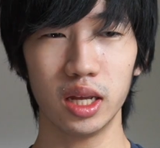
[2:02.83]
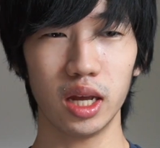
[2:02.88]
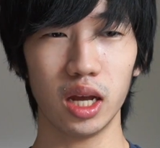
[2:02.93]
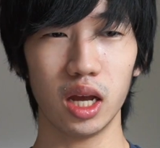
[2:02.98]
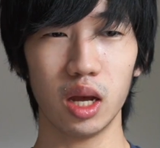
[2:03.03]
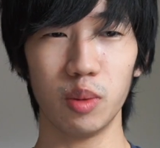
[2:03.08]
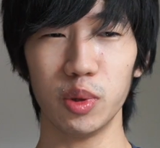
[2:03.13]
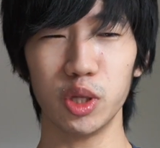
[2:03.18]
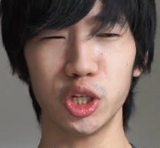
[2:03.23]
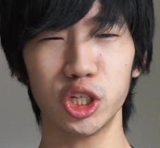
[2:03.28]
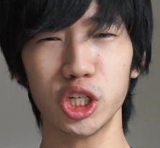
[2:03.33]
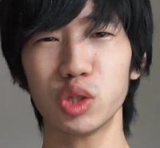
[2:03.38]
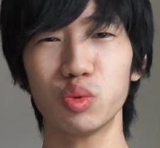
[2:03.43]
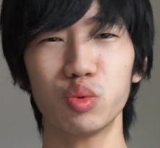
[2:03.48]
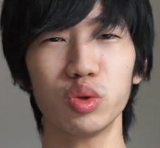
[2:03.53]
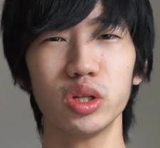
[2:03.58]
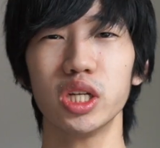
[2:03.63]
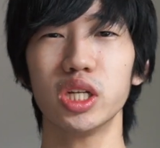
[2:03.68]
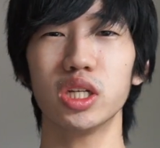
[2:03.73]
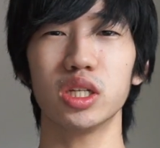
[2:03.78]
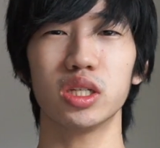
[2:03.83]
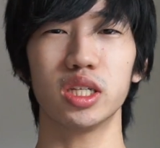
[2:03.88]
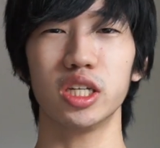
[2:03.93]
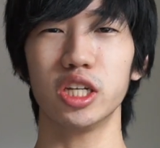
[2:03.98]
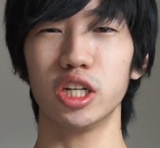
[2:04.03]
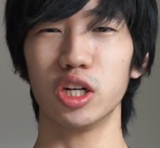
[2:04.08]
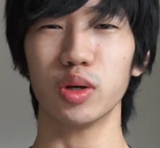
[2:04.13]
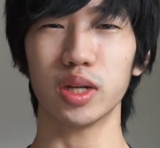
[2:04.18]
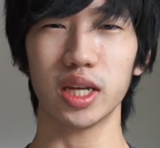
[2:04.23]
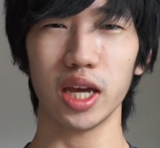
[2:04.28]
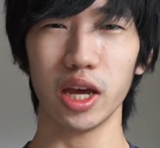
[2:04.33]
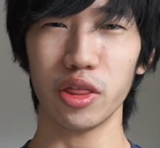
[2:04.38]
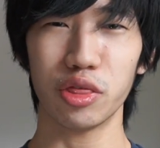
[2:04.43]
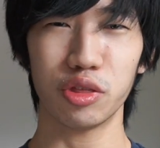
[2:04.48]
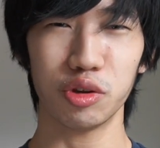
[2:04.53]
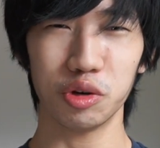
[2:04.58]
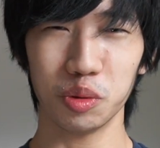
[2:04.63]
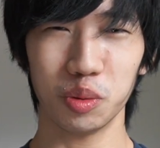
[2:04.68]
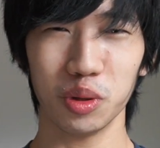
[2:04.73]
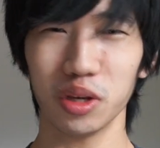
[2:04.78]
um, and just really, you know, get
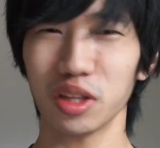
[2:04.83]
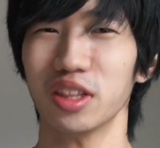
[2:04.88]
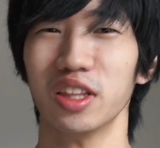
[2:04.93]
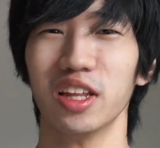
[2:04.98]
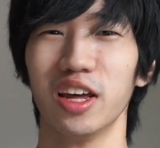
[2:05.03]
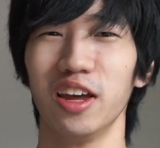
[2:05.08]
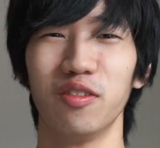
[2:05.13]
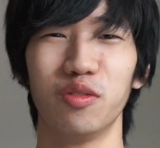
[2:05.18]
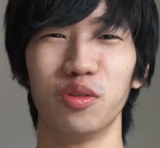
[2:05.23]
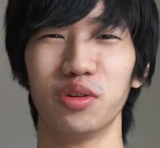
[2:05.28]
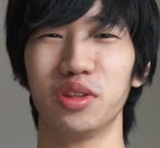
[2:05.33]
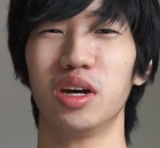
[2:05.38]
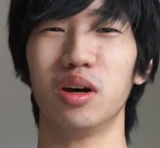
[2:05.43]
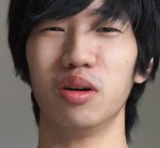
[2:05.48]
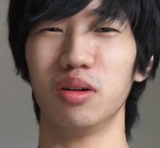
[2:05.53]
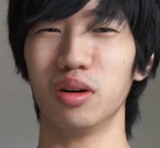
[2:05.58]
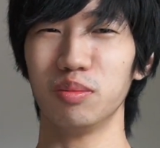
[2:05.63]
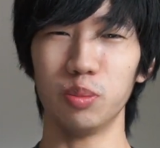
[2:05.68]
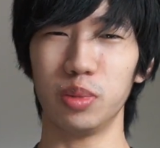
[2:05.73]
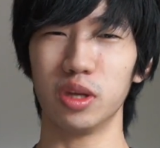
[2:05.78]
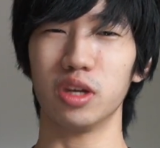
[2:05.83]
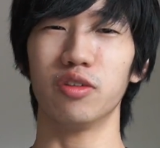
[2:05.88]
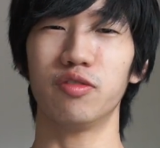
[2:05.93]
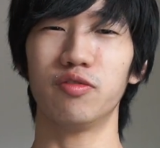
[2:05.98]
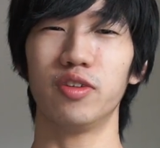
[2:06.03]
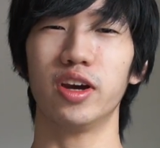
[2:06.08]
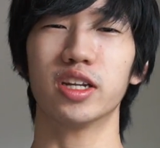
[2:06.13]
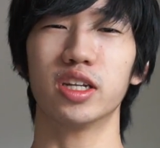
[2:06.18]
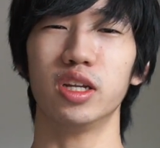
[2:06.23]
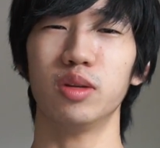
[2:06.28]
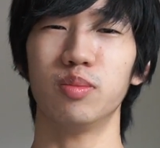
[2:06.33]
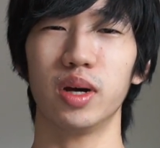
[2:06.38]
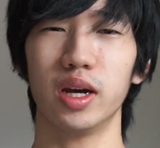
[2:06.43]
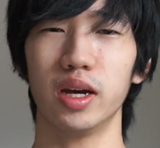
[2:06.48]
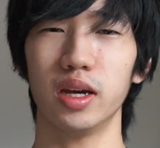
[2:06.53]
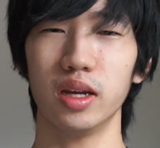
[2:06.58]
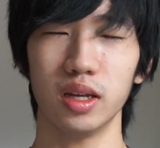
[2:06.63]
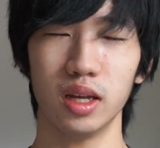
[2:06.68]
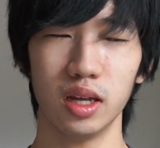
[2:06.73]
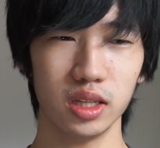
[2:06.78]
through with life without being affected
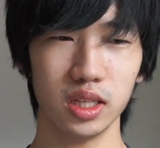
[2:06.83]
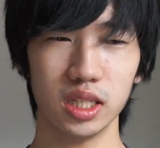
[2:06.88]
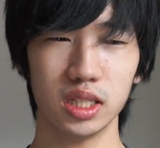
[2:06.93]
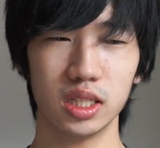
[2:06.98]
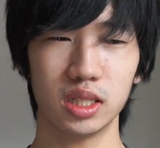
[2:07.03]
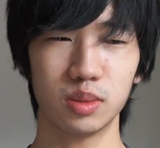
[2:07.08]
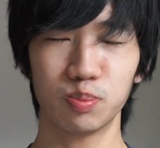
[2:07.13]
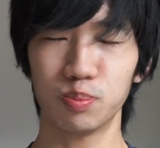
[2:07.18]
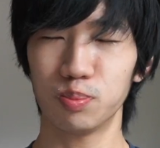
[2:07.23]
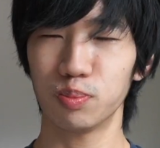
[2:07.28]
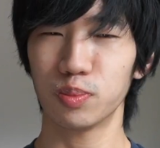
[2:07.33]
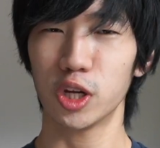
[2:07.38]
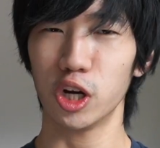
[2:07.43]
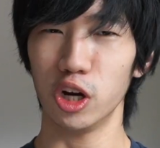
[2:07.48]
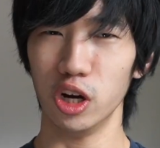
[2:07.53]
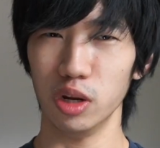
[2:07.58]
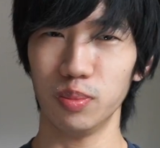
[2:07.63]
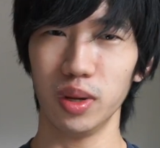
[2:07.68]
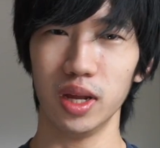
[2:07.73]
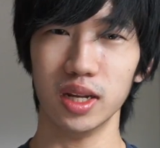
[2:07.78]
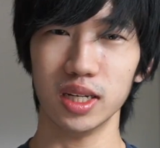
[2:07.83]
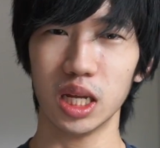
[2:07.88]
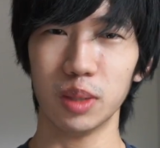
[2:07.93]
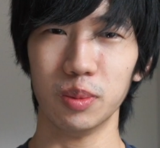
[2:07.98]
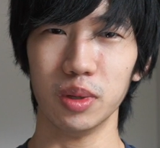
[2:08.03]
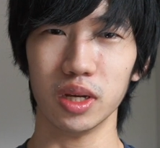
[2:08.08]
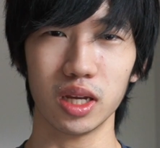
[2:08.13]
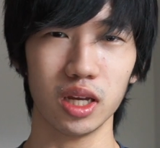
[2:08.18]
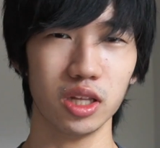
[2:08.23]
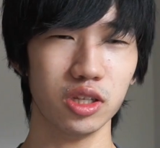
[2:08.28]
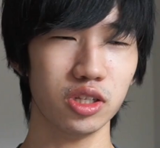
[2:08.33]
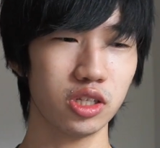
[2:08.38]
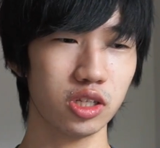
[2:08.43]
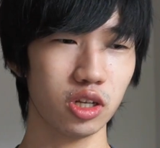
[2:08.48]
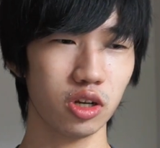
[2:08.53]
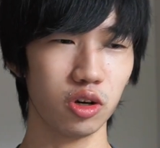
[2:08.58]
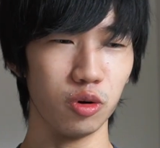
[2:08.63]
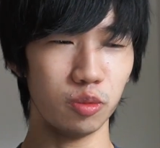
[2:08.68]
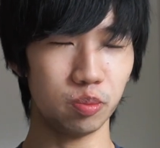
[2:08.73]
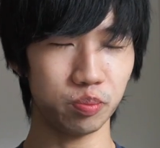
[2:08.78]
by this current pandemic. And
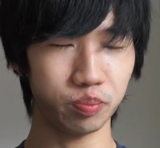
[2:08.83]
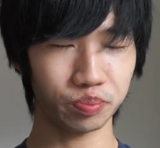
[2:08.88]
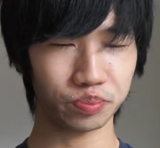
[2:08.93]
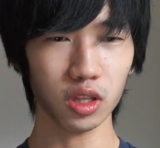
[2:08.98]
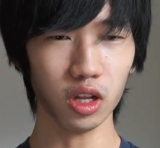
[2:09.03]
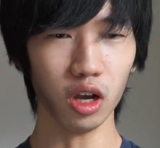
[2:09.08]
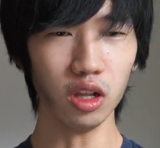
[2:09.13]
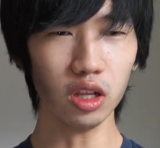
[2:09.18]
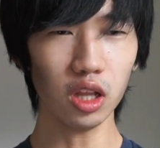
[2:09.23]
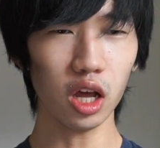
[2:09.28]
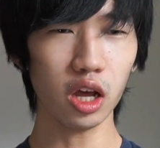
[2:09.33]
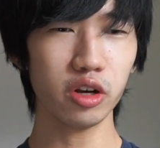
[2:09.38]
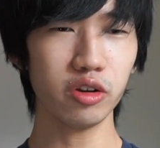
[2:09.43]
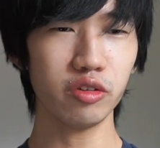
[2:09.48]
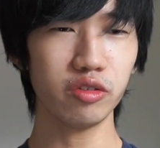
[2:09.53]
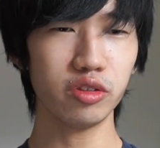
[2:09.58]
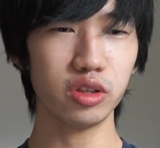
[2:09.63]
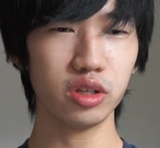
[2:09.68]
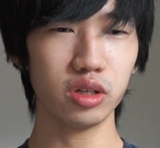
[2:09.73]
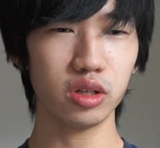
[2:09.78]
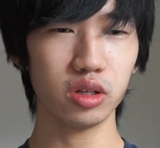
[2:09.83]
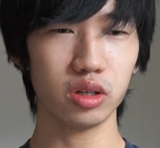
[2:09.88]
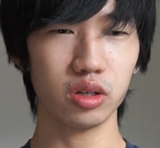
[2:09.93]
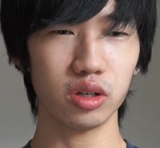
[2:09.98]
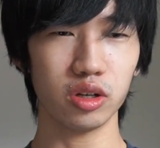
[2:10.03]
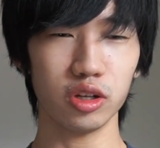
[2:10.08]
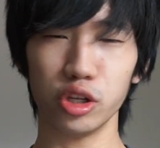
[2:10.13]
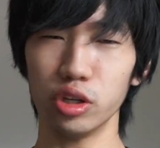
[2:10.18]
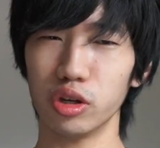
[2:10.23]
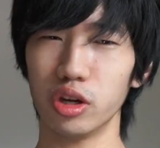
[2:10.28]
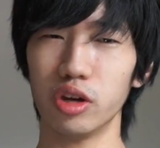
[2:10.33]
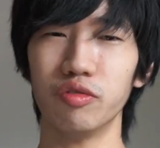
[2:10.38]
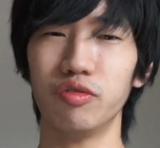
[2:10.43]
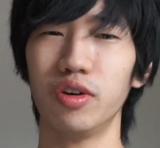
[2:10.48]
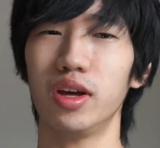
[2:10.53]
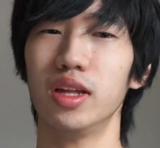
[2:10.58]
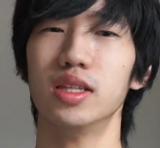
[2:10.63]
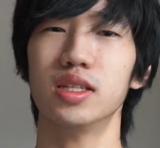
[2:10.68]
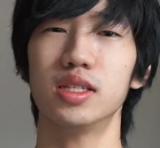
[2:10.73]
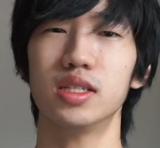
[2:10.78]
so a lot of the
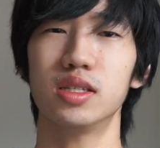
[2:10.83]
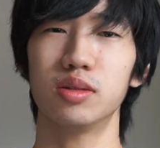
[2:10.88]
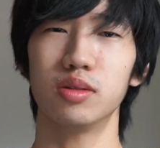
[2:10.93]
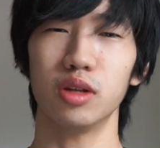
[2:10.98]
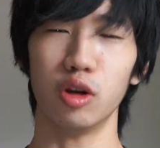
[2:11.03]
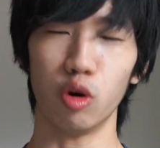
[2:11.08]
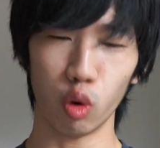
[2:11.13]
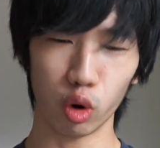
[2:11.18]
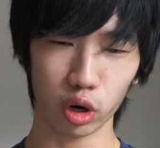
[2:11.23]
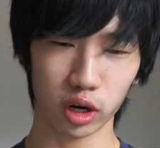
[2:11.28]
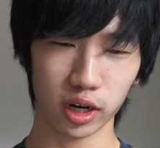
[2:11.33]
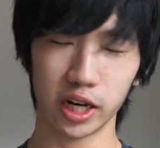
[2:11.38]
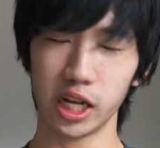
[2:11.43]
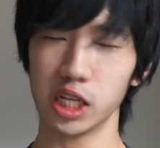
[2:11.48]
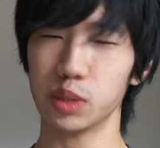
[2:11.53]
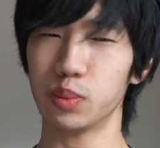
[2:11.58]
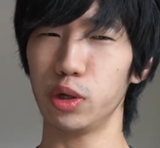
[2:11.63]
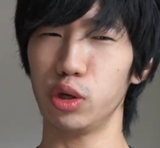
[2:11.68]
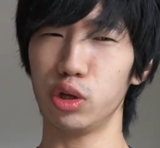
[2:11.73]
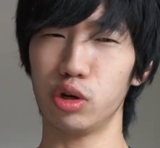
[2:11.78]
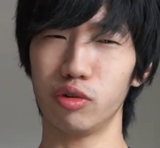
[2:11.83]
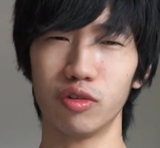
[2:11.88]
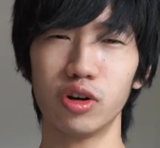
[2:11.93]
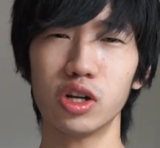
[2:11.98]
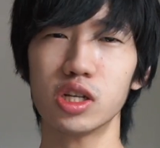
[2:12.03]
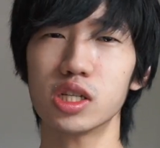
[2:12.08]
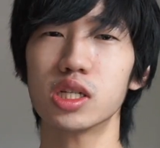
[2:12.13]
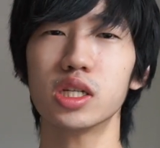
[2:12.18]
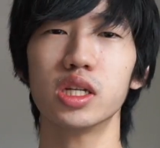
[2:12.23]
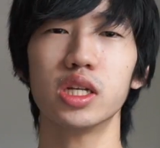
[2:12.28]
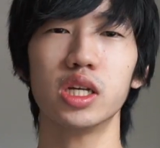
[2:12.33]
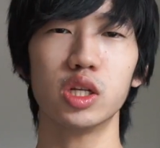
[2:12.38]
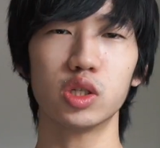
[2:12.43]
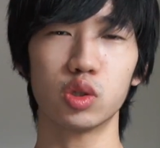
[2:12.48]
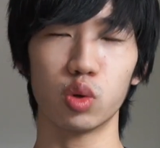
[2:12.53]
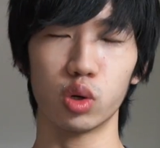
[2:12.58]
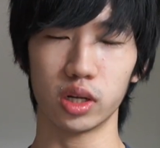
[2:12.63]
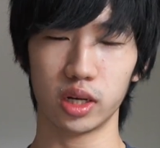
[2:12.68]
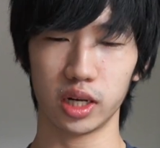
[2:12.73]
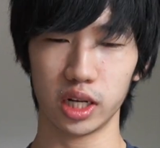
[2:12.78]
events organized by universities,
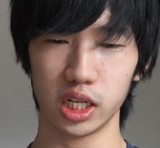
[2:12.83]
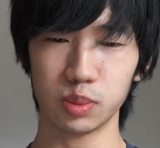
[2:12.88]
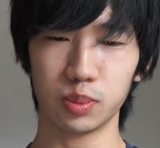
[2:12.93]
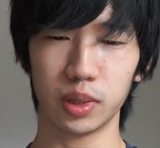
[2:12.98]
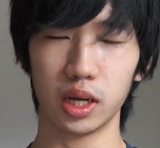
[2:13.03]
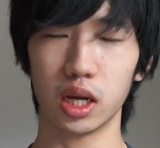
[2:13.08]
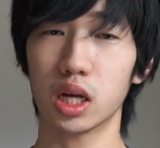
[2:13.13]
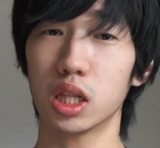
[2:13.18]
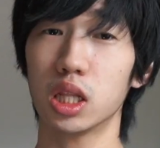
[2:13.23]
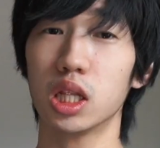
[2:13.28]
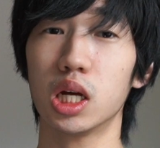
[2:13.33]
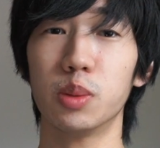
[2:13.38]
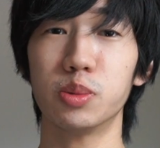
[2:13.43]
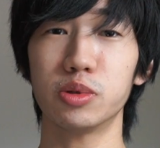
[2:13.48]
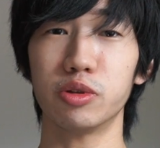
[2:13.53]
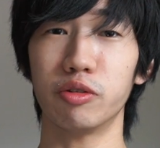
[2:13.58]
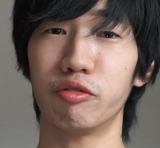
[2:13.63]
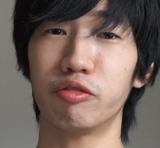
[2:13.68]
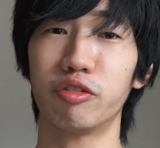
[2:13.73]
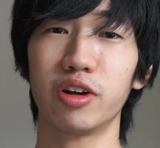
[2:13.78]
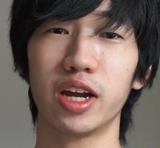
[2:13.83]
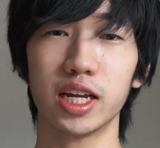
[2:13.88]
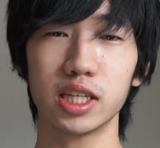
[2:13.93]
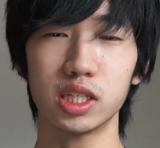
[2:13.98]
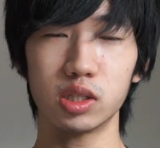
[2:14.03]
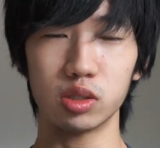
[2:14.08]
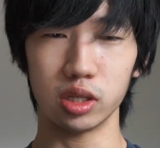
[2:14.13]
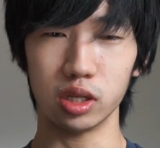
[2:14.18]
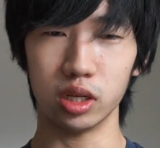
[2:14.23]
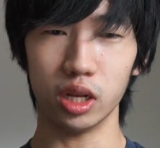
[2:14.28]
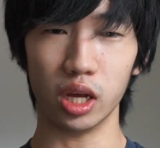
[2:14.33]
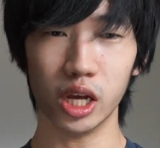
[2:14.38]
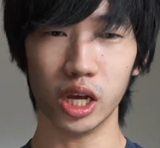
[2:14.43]
organized by clubs and frats and